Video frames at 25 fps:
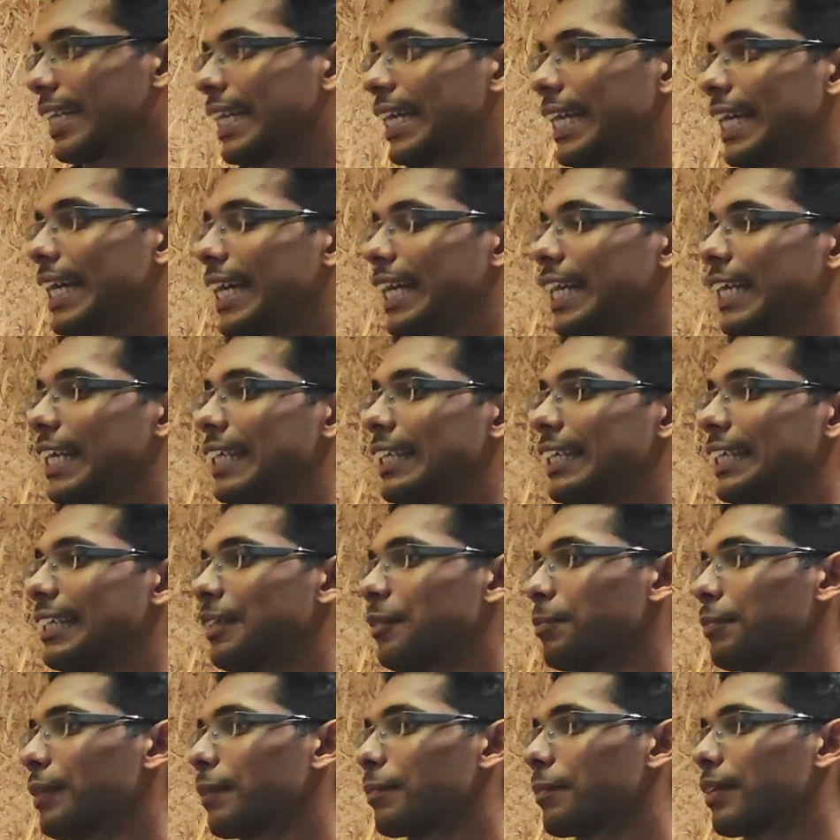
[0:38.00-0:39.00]
And
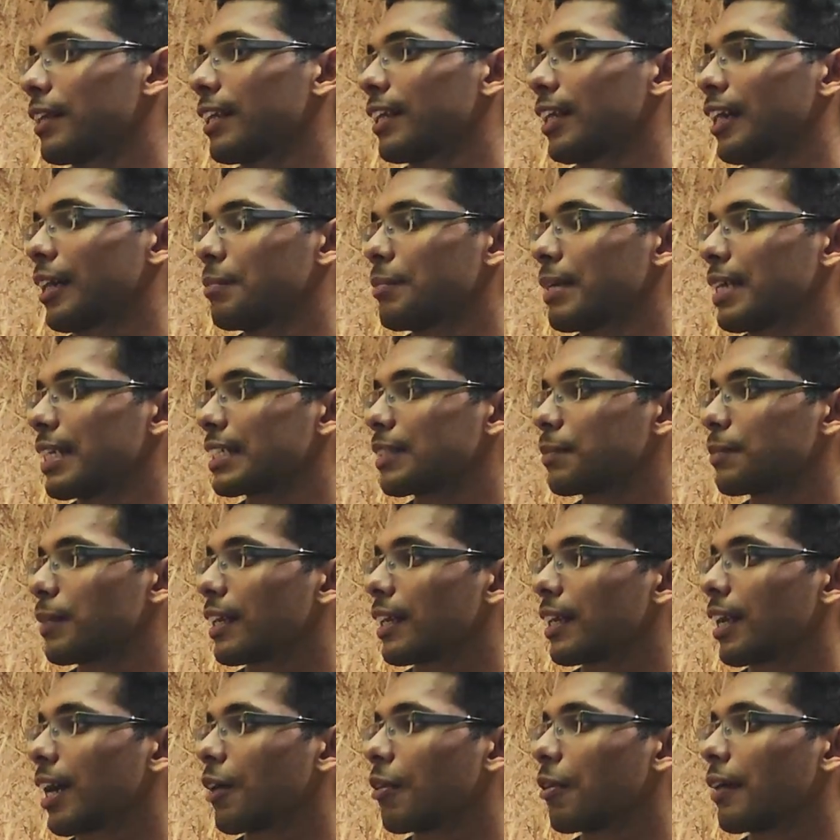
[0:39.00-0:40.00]
people are amazed
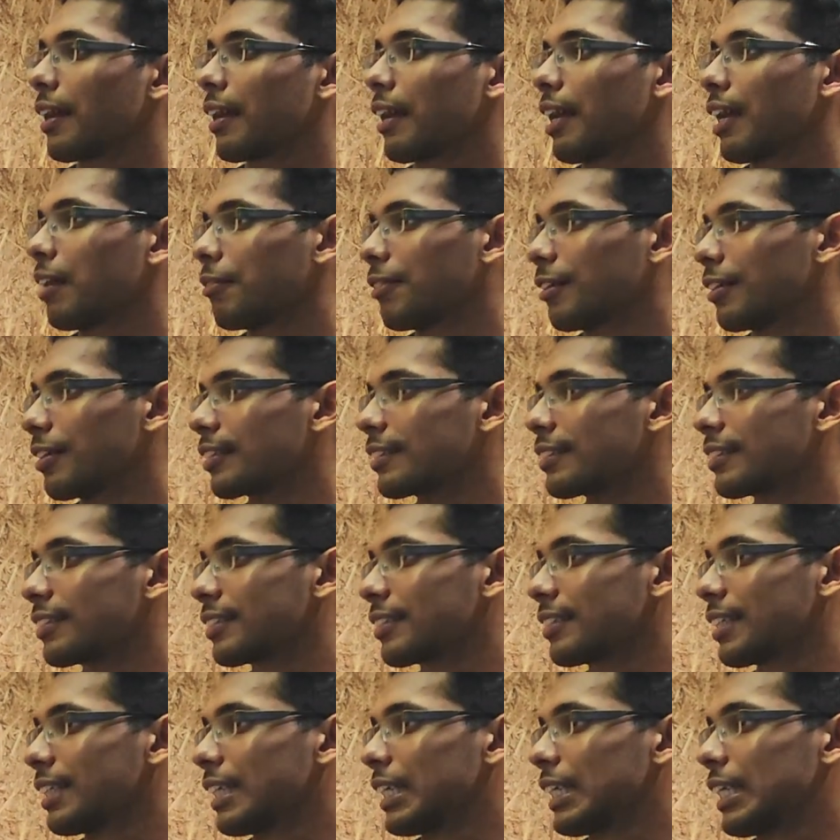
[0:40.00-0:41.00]
by how AI
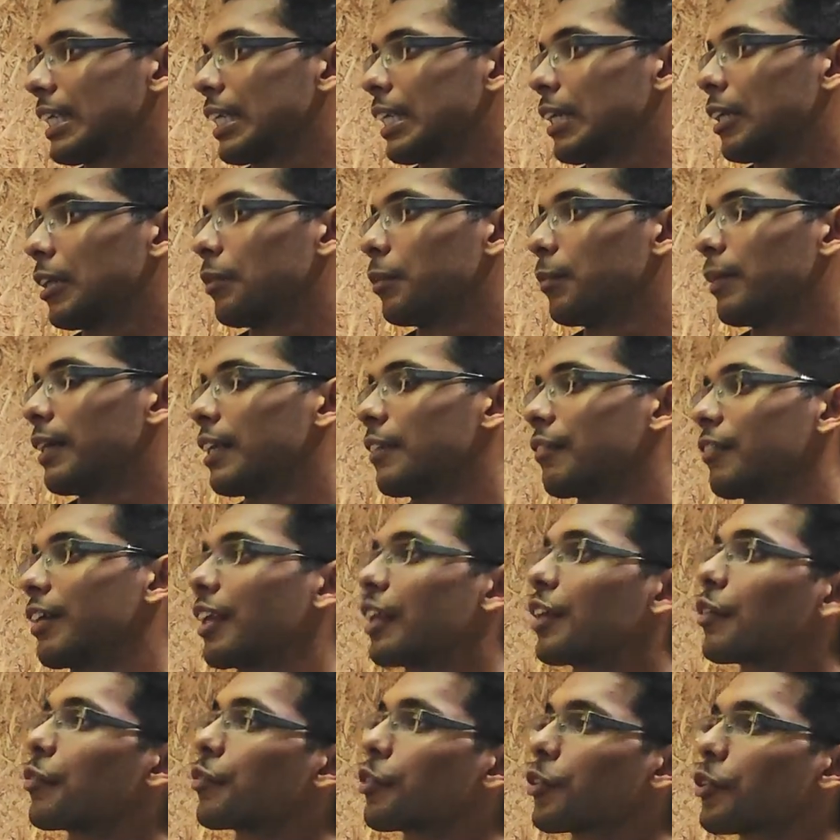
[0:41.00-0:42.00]
works. But
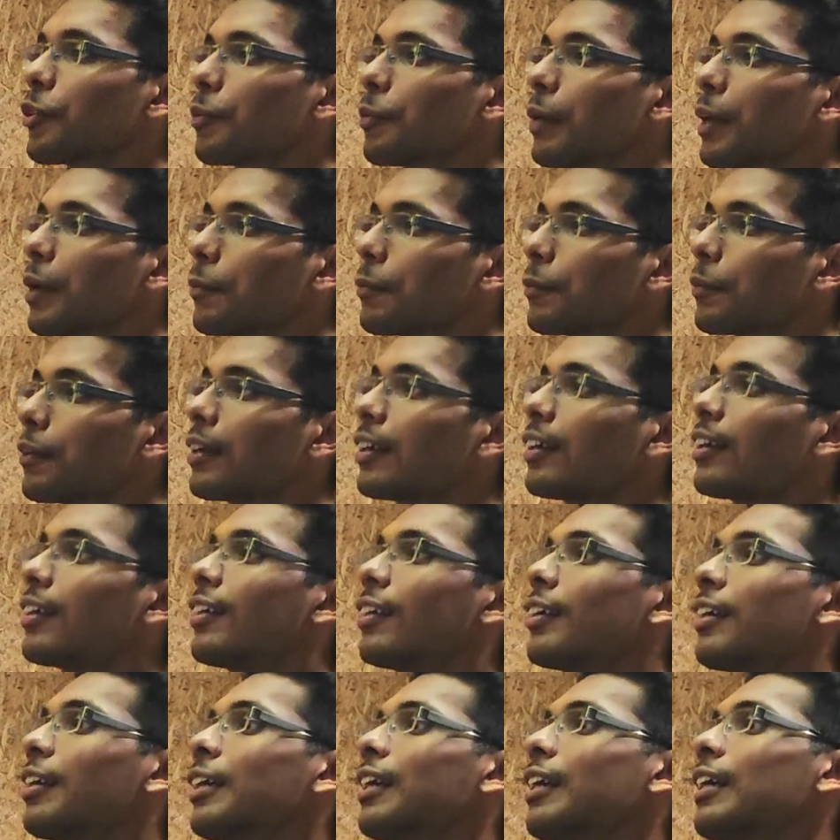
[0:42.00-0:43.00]
very few people
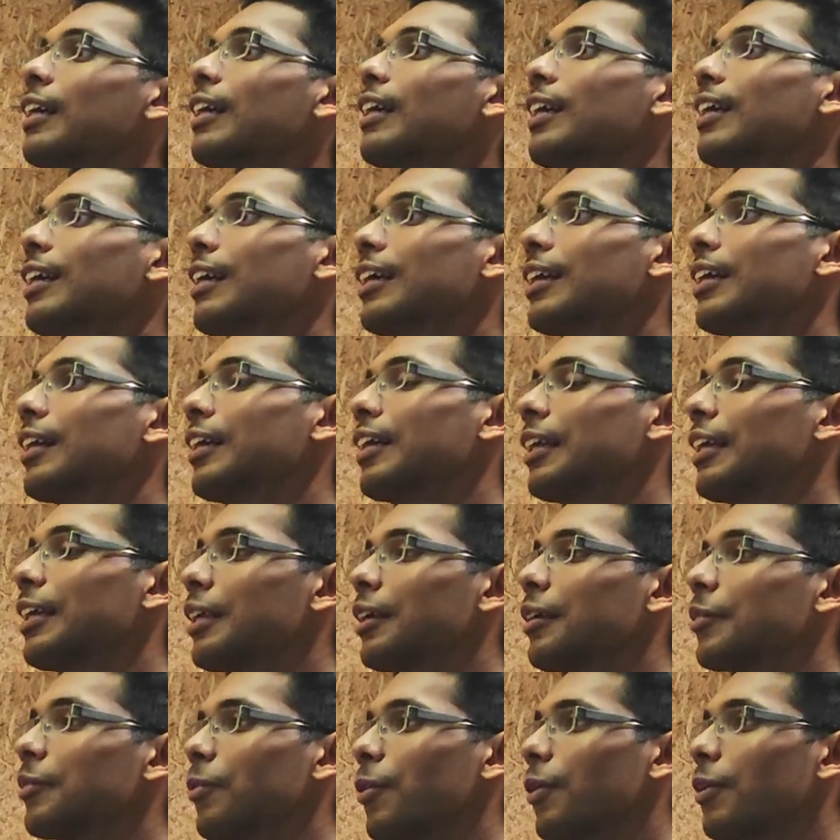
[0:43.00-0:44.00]

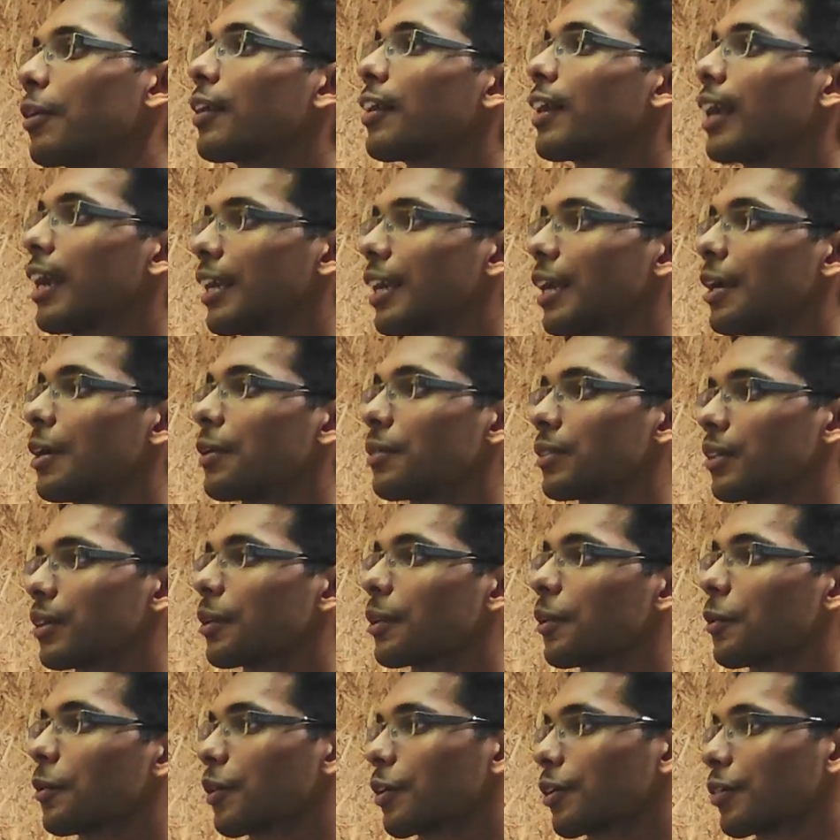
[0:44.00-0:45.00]
really want to get into the
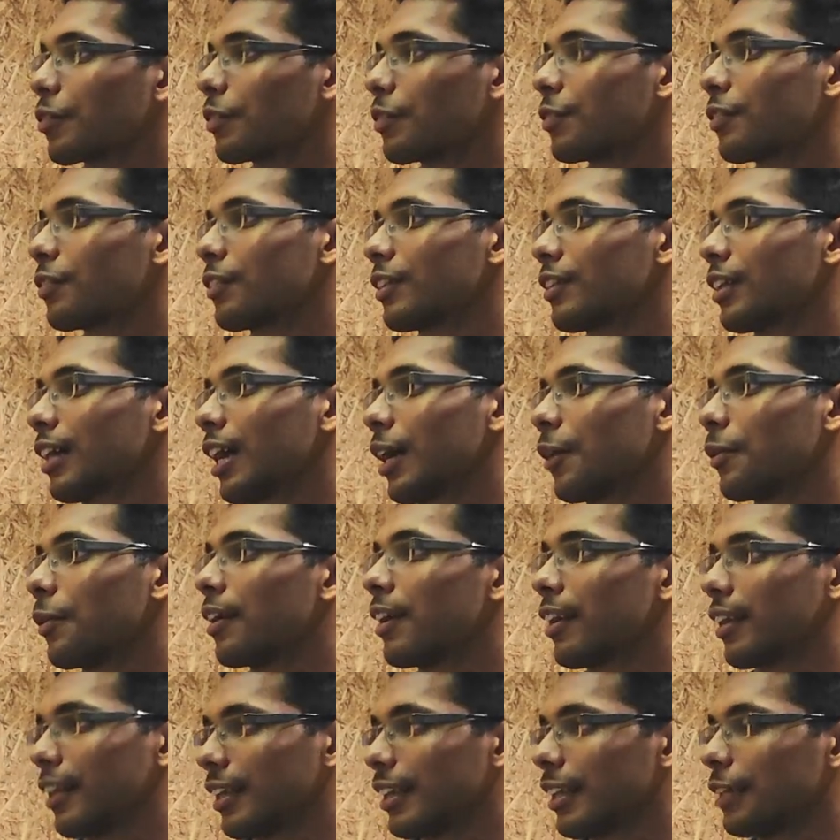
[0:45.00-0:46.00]
core of how
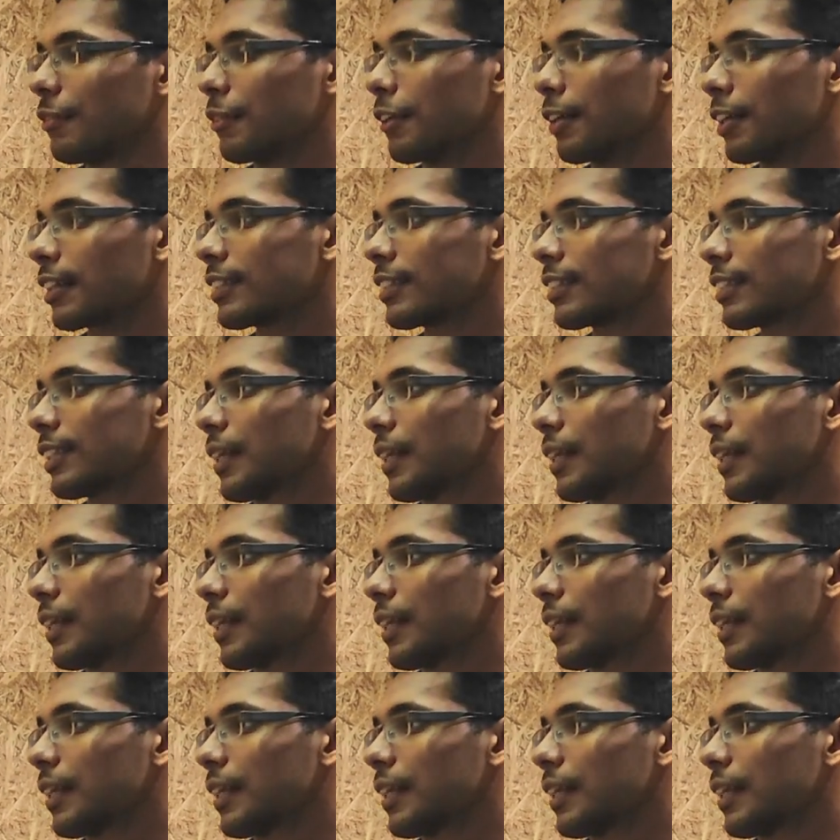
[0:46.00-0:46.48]
it really works.